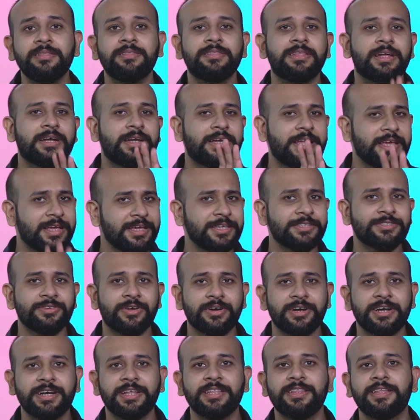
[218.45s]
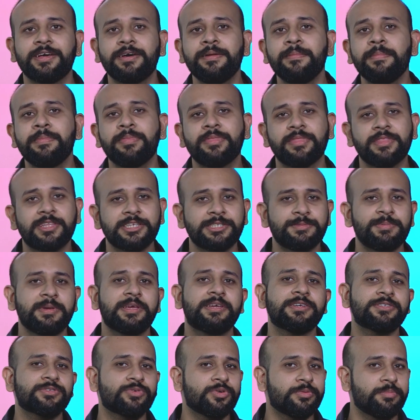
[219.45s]
The tech is already there. The
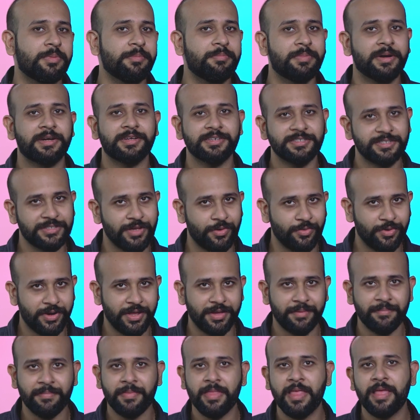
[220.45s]
speakers could be better sounding.